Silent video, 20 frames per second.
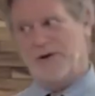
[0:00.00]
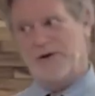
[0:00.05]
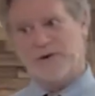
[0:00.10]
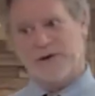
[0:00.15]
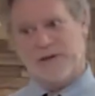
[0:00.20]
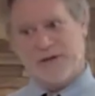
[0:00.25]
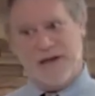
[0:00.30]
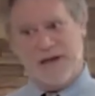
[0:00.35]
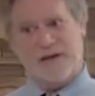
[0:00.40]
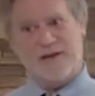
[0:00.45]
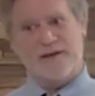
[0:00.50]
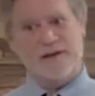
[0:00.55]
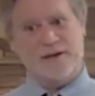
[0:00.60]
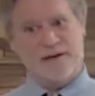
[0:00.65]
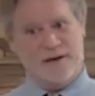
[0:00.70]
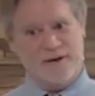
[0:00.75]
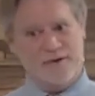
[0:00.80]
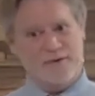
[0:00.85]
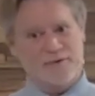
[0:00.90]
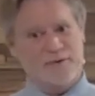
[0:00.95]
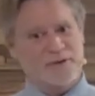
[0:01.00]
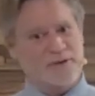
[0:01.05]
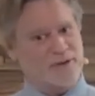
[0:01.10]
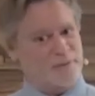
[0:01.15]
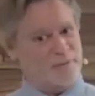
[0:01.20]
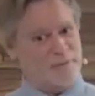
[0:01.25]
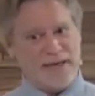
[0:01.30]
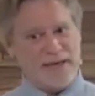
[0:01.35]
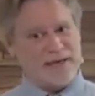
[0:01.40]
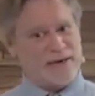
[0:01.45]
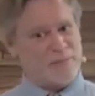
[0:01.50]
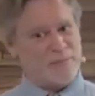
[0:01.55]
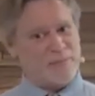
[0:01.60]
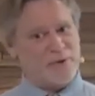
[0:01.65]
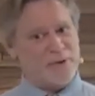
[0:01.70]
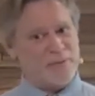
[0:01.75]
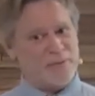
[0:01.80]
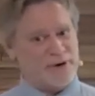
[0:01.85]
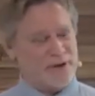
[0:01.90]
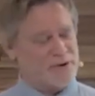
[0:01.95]
her that, you know, you might not be
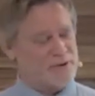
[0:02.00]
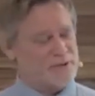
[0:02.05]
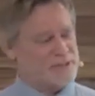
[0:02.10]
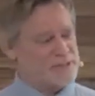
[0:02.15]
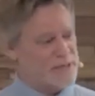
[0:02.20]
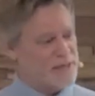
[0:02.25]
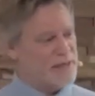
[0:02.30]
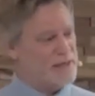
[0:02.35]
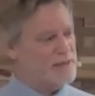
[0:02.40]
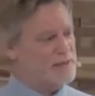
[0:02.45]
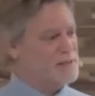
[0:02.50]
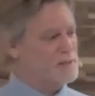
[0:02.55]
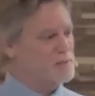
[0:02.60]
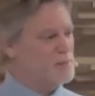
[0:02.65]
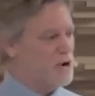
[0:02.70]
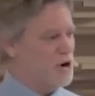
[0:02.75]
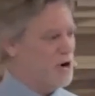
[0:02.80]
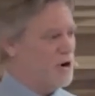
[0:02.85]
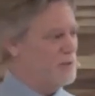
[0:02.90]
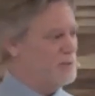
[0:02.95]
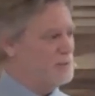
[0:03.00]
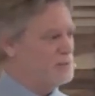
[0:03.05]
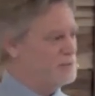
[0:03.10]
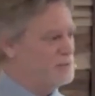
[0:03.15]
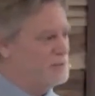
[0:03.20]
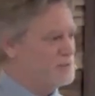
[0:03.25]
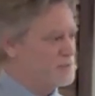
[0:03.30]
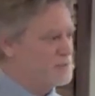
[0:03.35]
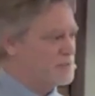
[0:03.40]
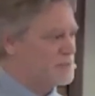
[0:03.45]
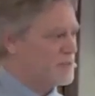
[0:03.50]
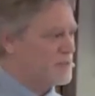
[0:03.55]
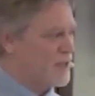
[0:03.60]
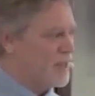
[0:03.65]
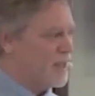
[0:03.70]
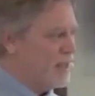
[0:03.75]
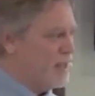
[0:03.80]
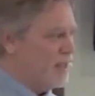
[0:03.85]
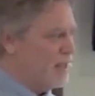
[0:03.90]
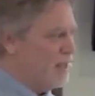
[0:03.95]
able to go skiing tomorrow.
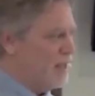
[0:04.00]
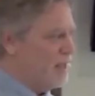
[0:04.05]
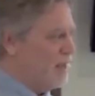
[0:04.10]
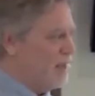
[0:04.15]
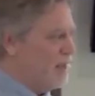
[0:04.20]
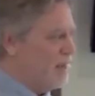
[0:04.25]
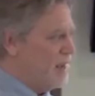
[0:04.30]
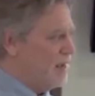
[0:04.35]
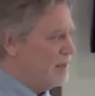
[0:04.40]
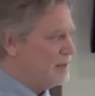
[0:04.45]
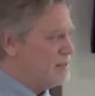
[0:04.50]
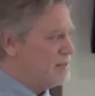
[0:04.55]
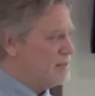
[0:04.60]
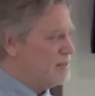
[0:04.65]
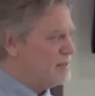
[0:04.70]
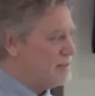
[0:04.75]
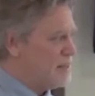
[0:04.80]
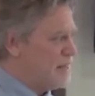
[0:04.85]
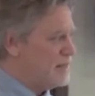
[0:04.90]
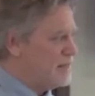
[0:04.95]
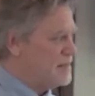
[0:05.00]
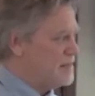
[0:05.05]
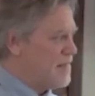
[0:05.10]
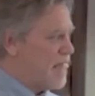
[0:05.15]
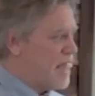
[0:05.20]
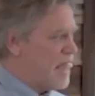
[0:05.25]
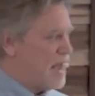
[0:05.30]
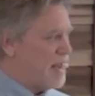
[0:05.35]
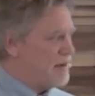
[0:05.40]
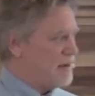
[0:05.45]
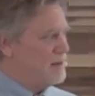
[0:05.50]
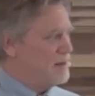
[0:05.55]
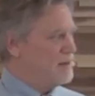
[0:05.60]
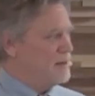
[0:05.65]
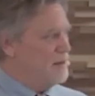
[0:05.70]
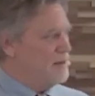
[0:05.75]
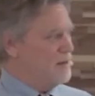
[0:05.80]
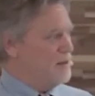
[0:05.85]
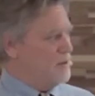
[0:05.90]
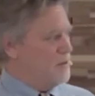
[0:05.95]
And she said, Dad,
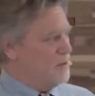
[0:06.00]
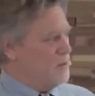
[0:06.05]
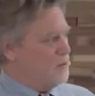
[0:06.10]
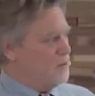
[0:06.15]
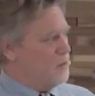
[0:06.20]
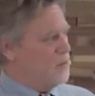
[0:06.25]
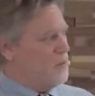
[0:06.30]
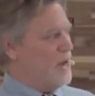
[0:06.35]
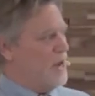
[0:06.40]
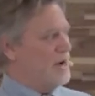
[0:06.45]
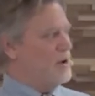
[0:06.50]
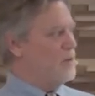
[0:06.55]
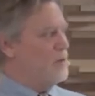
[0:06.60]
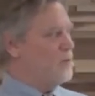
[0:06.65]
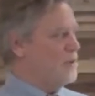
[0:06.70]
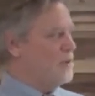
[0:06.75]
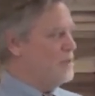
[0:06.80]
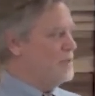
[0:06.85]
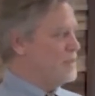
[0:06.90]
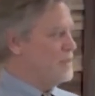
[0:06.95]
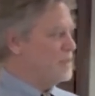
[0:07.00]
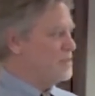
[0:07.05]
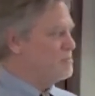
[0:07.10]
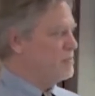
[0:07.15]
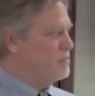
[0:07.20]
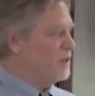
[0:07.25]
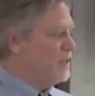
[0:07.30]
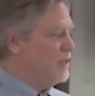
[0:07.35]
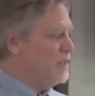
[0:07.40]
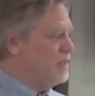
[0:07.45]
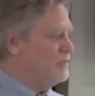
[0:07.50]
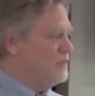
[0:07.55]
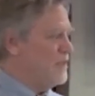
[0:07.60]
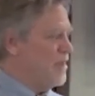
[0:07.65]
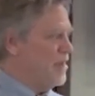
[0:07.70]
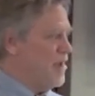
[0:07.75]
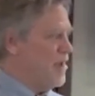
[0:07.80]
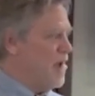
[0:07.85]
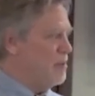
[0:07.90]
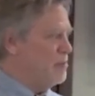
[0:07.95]
why don't we just believe
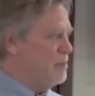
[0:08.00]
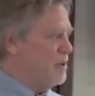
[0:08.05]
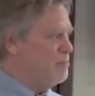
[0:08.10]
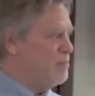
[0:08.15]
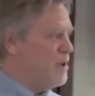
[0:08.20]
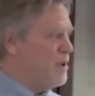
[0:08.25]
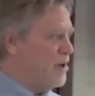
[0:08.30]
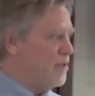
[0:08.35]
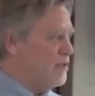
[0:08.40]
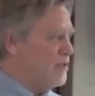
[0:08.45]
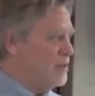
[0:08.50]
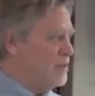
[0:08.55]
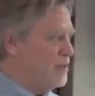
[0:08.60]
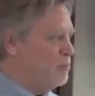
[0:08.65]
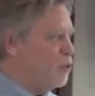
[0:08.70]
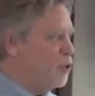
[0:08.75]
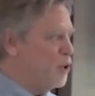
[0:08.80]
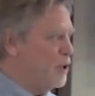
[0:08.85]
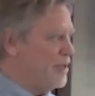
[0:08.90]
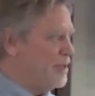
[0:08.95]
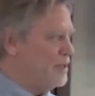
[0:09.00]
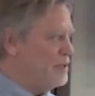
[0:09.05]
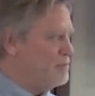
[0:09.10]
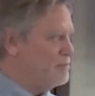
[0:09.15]
that I'll be better in the morning?